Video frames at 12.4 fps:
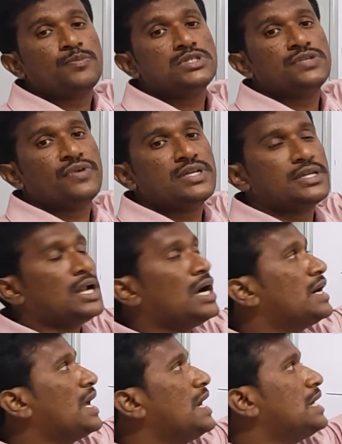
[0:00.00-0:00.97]
Suppose if
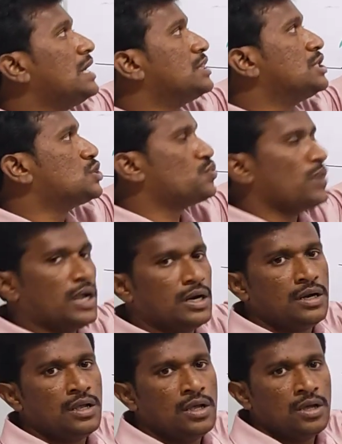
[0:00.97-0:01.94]
I draw directly this
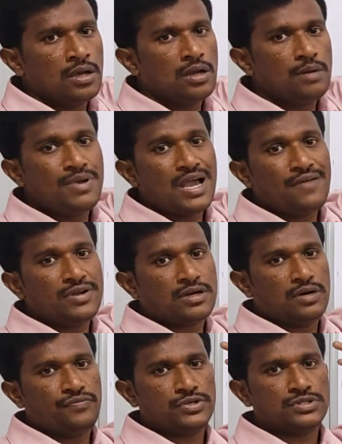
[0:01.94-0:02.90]
one, you will be
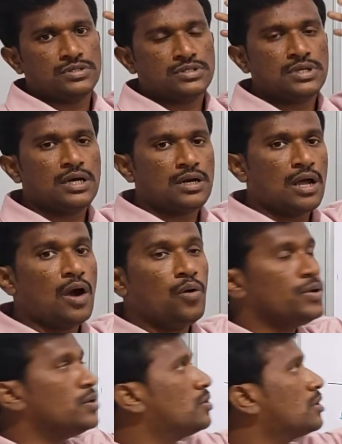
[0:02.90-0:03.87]
having confusion. Sir,
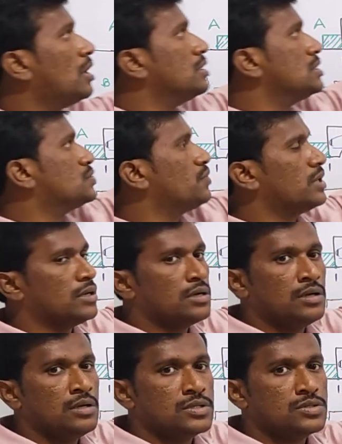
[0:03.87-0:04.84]
how you draw this
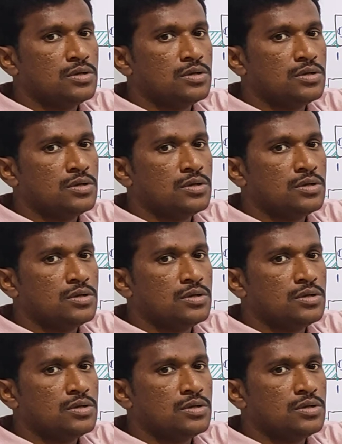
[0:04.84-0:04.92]
one?